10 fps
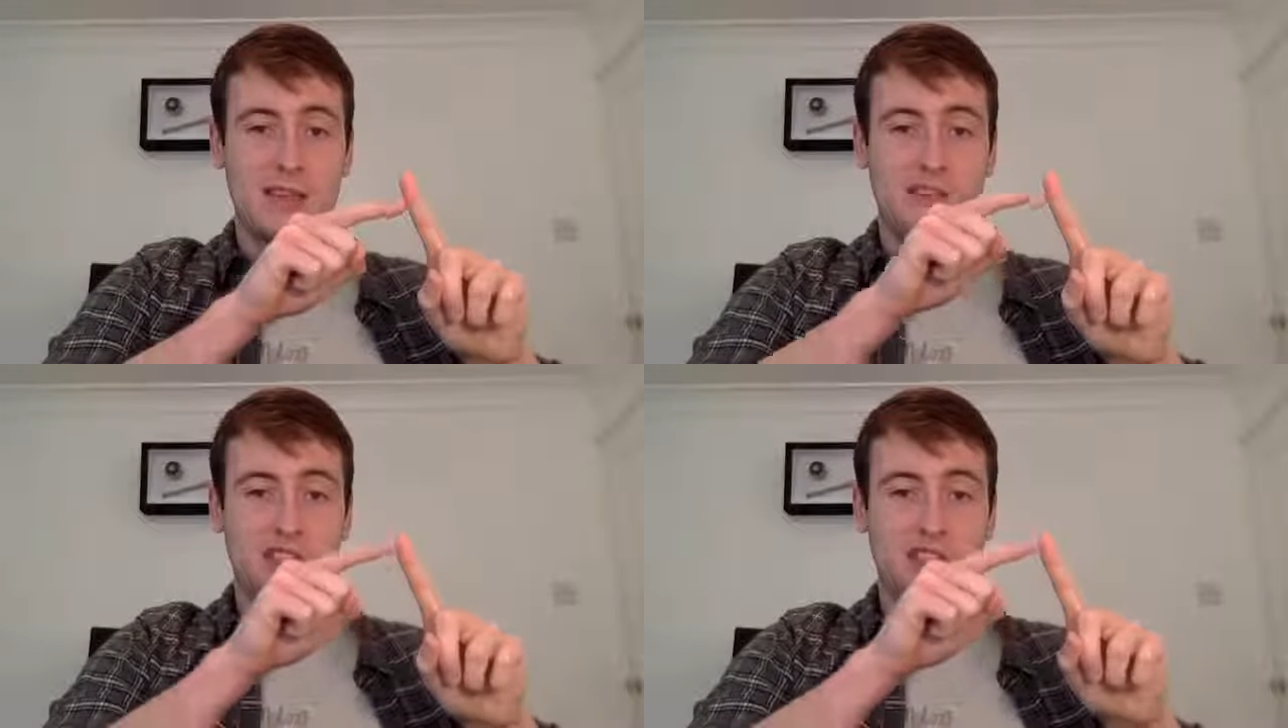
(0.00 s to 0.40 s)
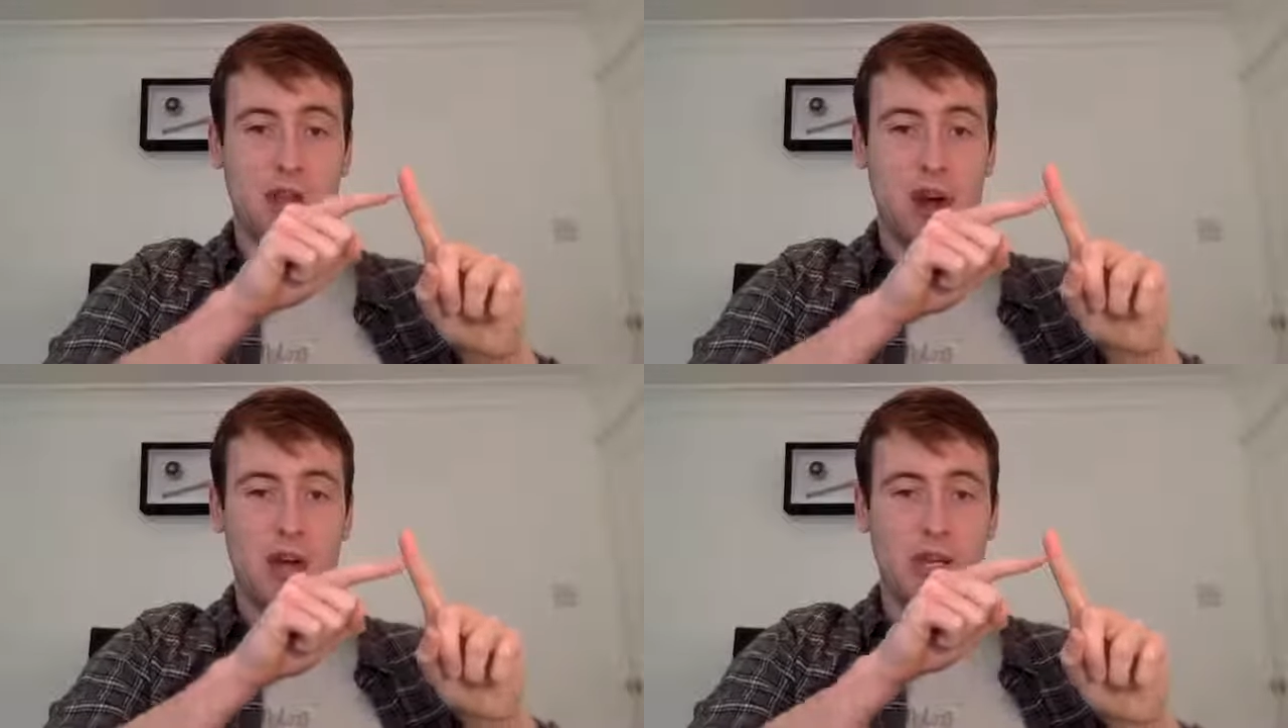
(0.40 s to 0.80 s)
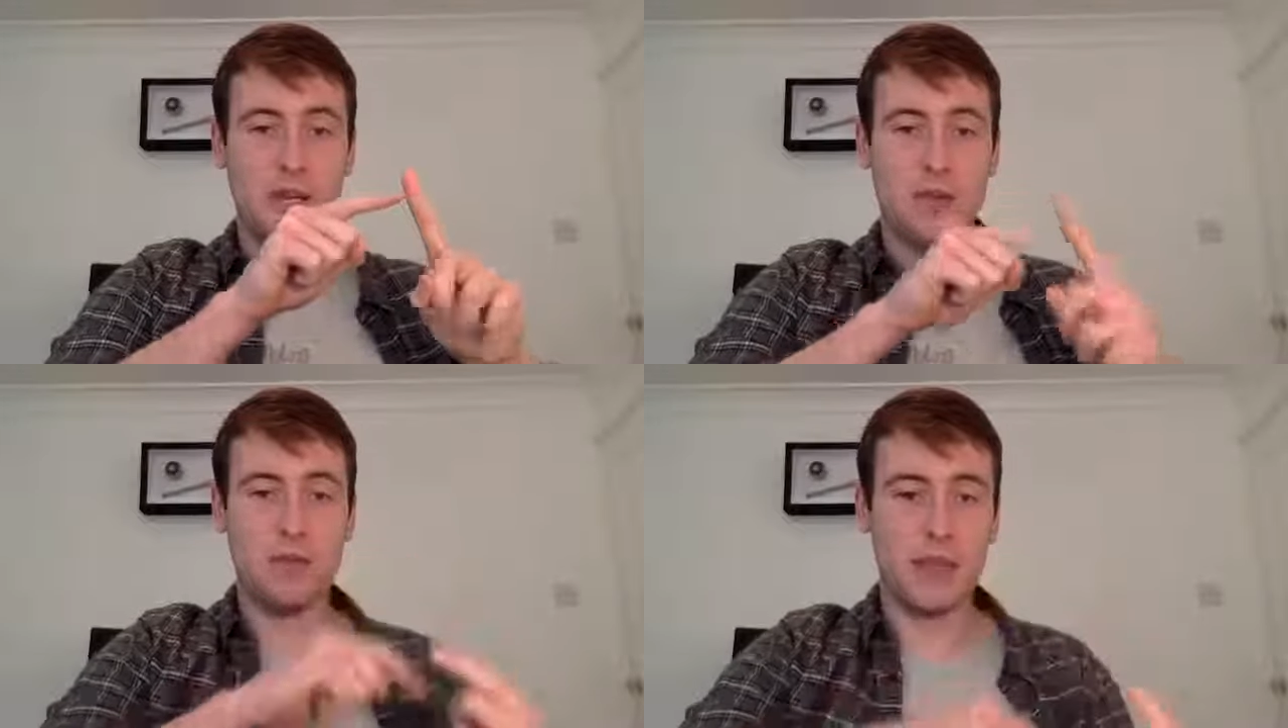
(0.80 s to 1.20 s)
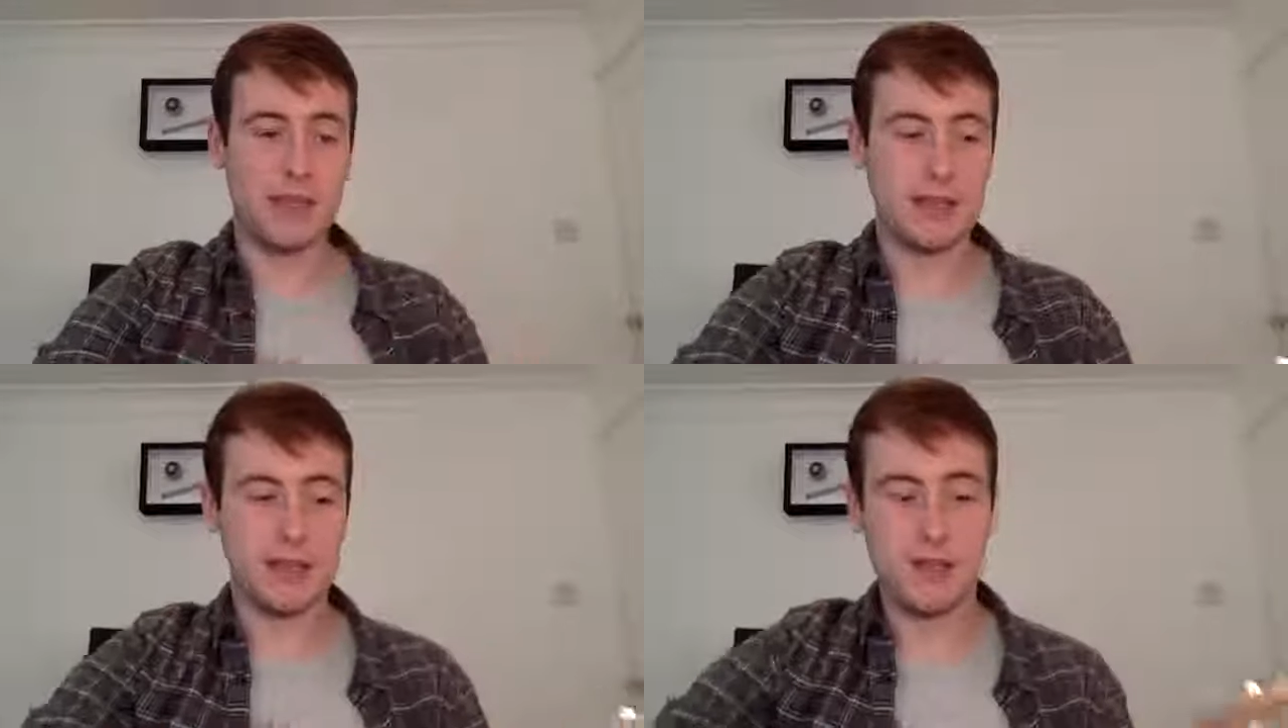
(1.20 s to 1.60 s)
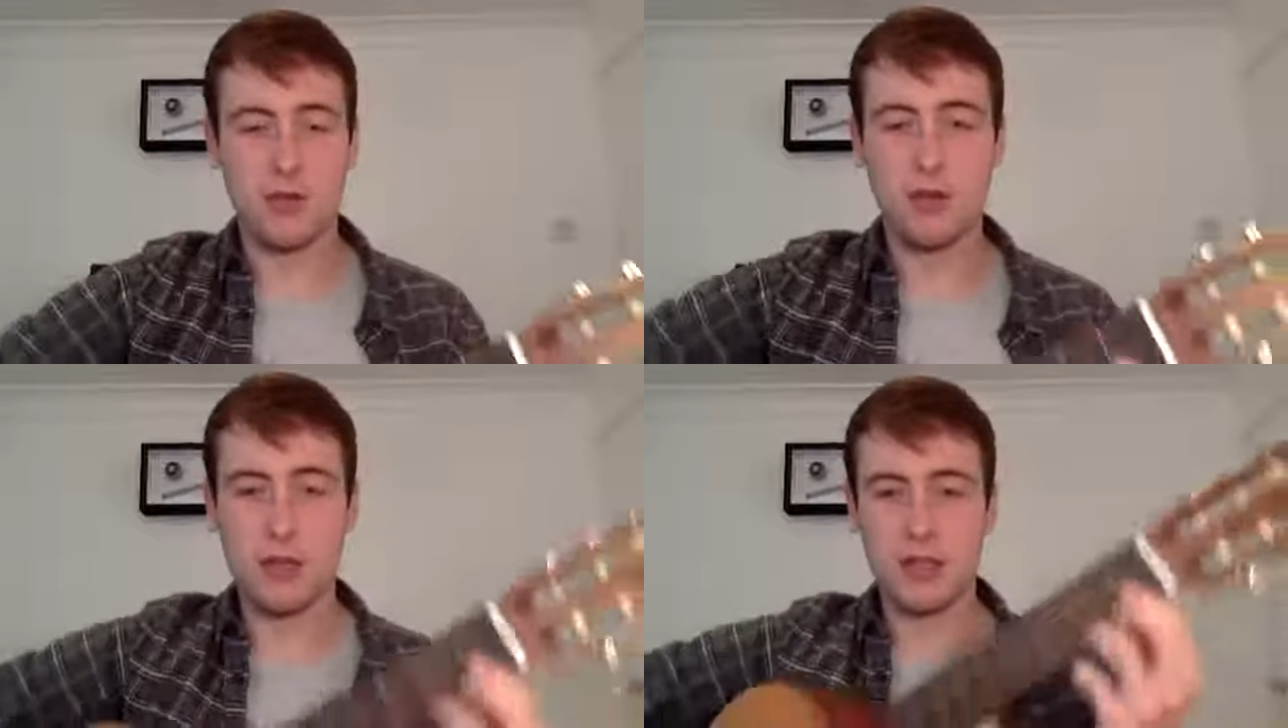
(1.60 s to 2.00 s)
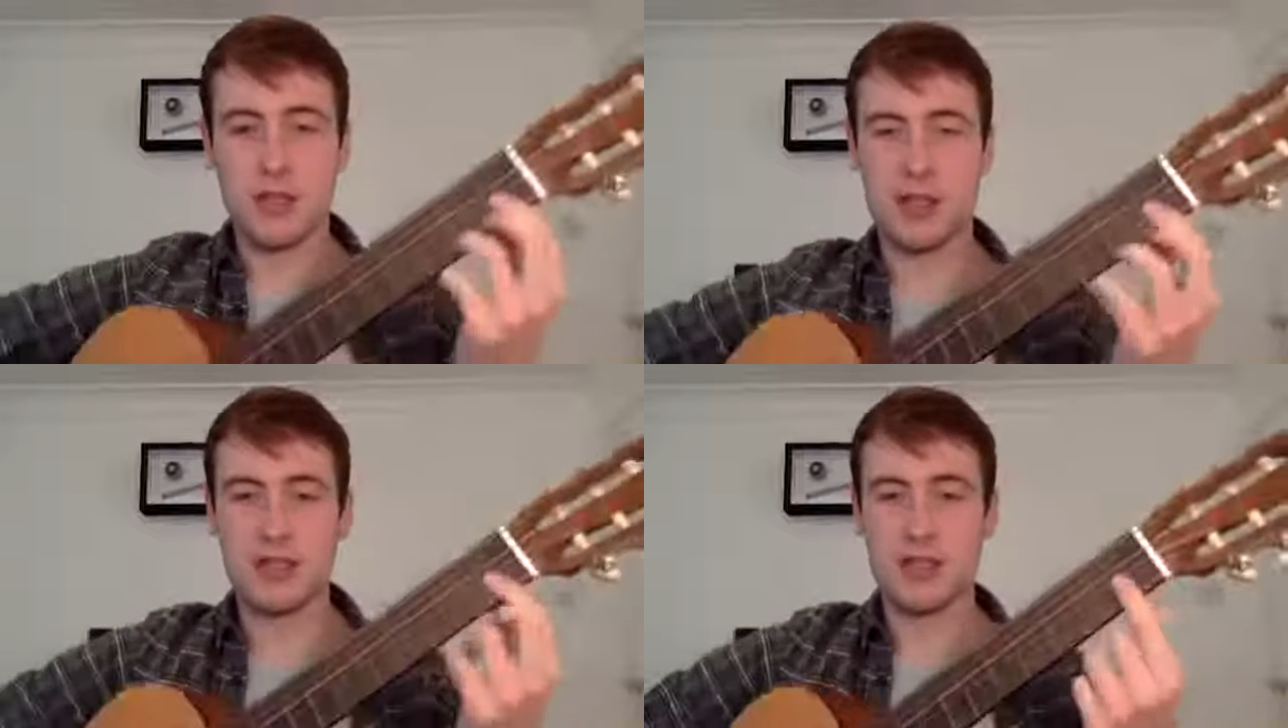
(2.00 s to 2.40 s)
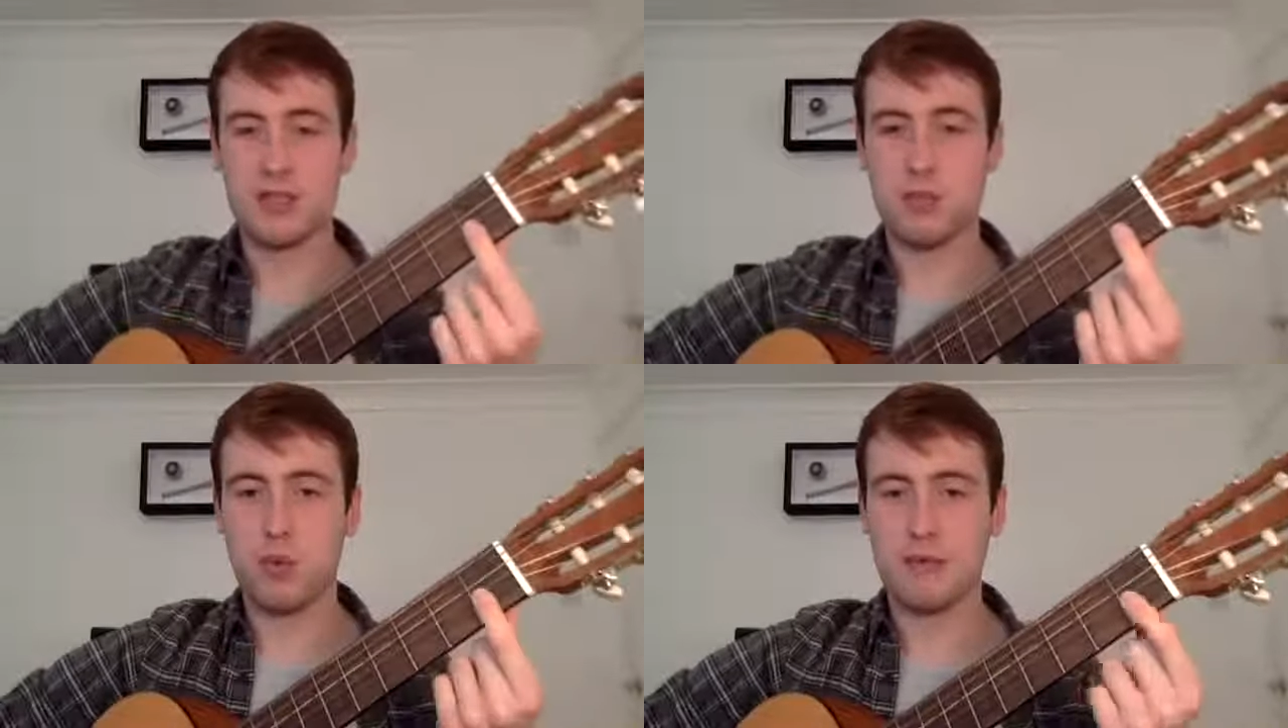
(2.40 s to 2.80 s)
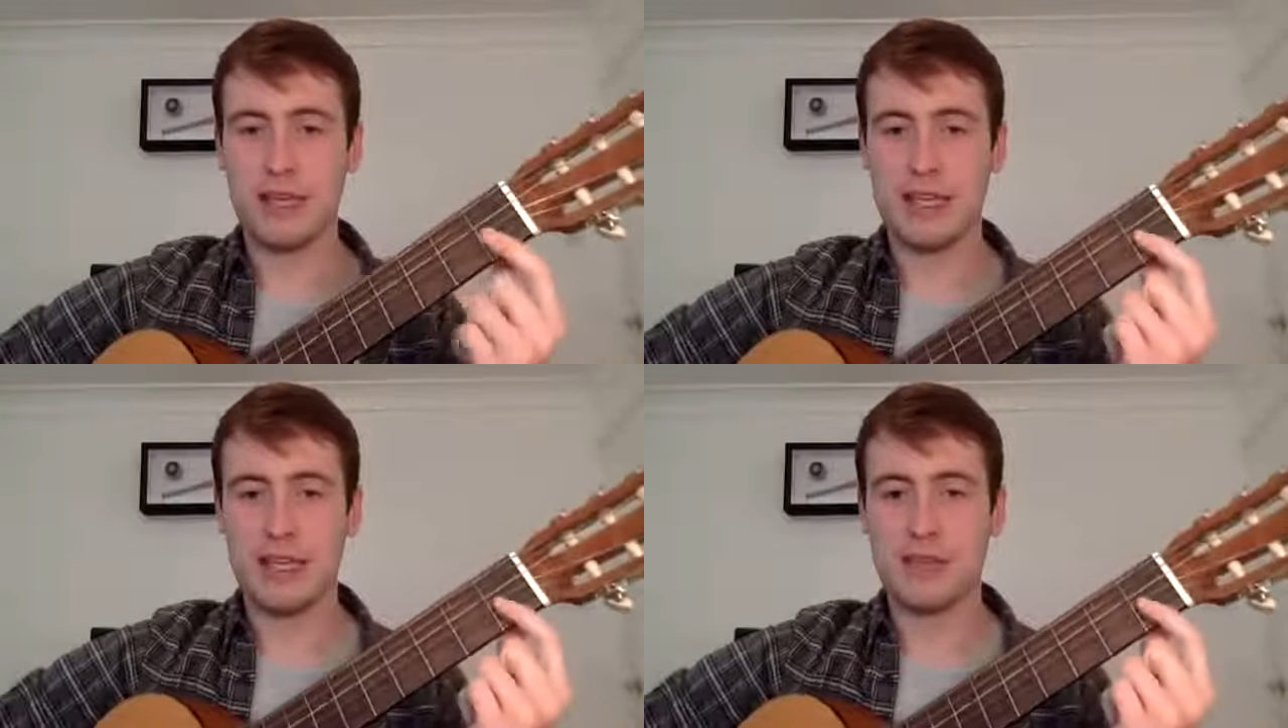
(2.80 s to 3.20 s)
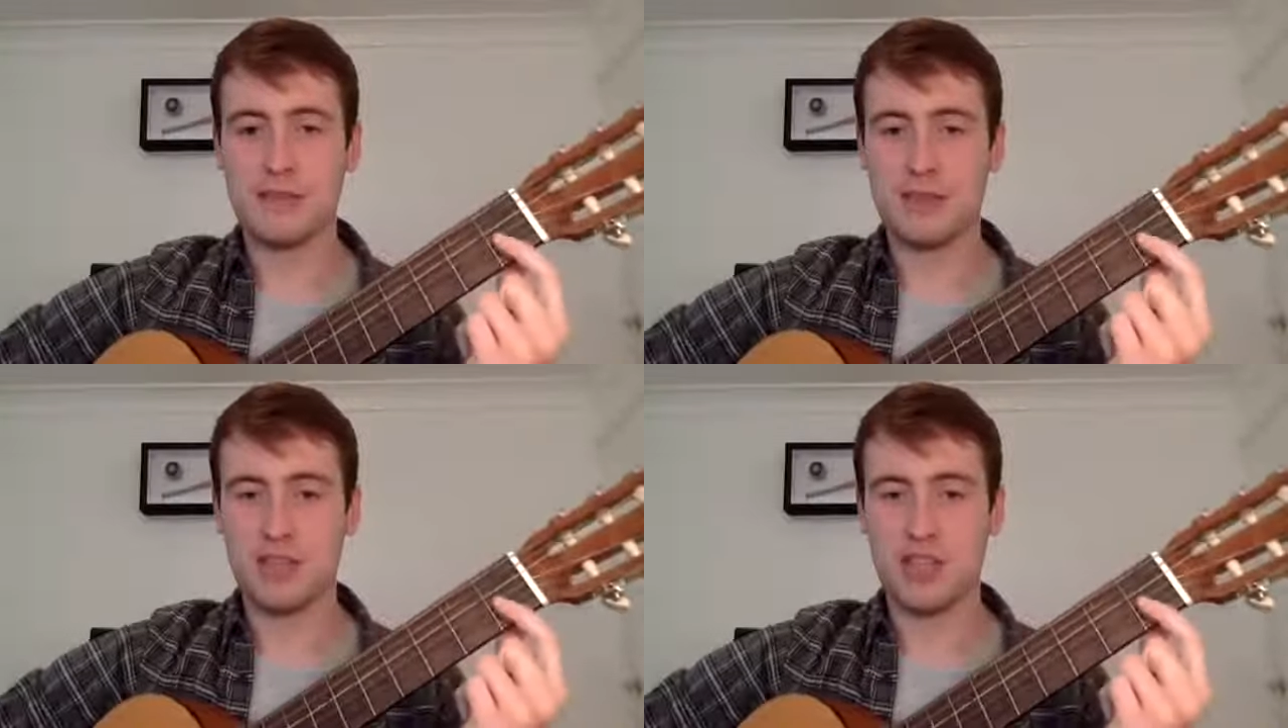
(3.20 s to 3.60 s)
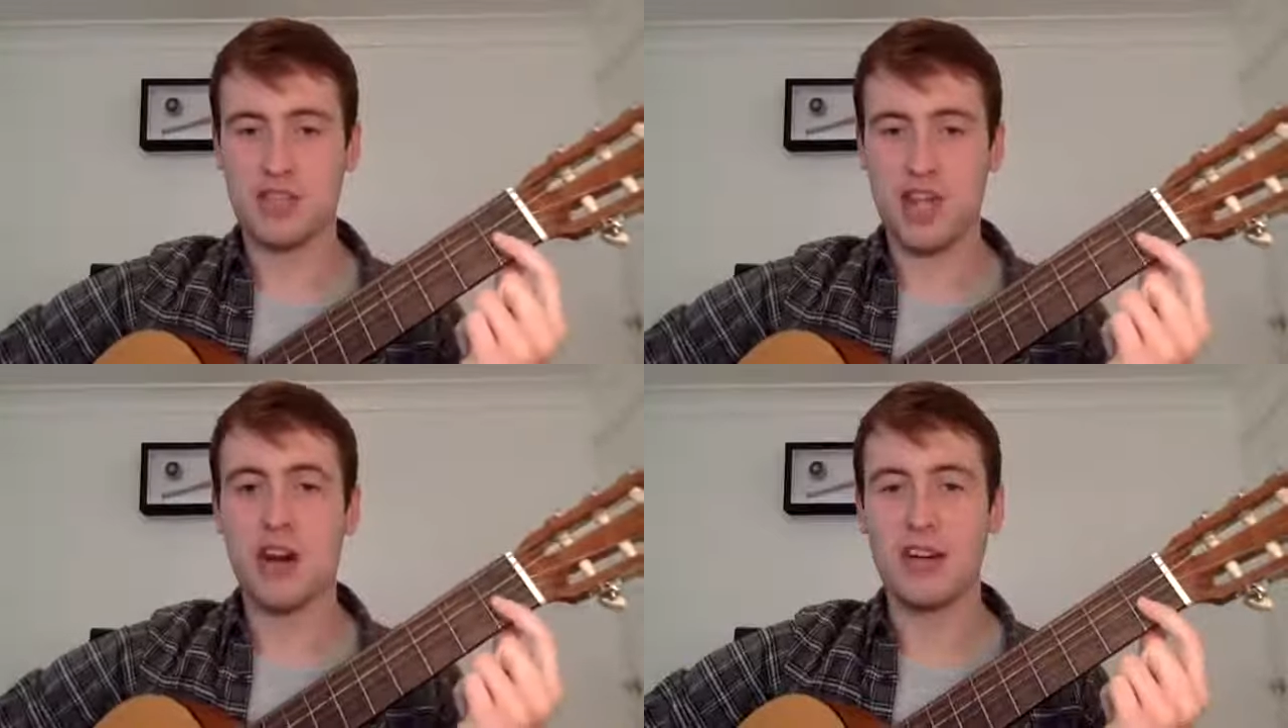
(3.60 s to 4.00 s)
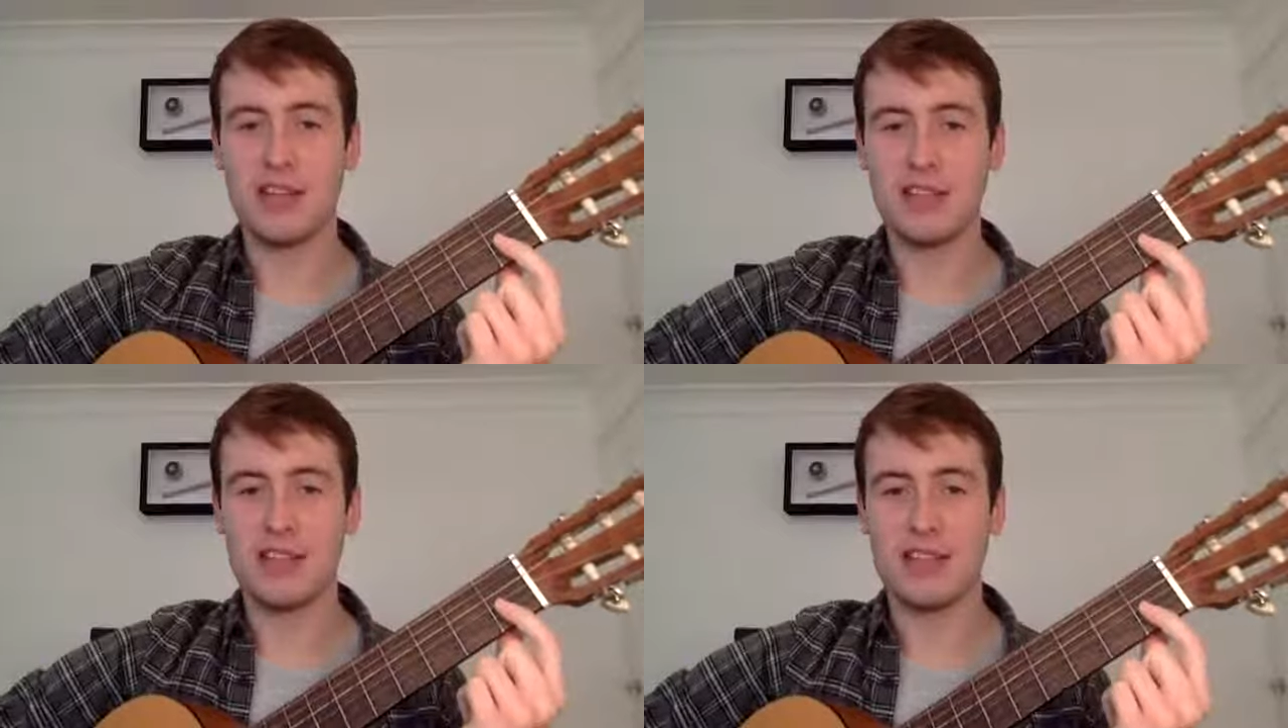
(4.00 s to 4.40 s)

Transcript: the side of your finger, so you're almost like swiveling it to the side,